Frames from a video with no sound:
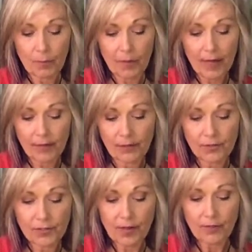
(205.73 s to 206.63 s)
Blocking
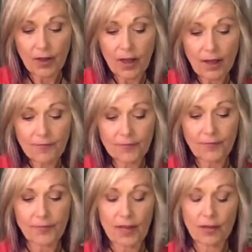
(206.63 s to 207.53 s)
yourself off.
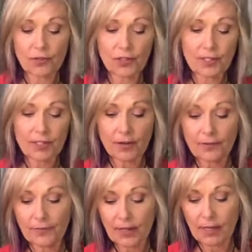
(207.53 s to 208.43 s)
Energies that are
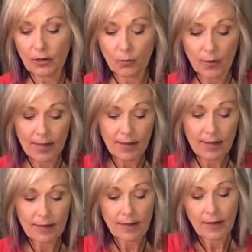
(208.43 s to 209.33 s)
fading
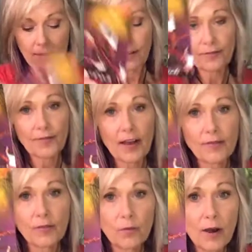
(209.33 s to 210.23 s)
away. The 5
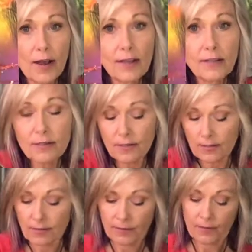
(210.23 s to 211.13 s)
of
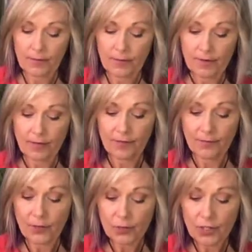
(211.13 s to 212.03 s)
Wands.
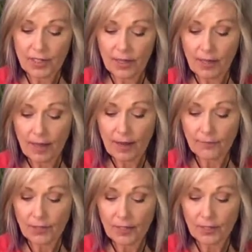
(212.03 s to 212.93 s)
Confusion and
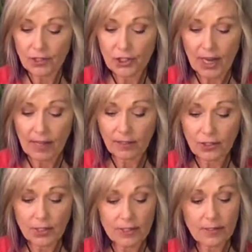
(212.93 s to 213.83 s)
conflict.
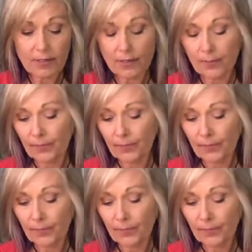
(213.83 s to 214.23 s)
Challenges.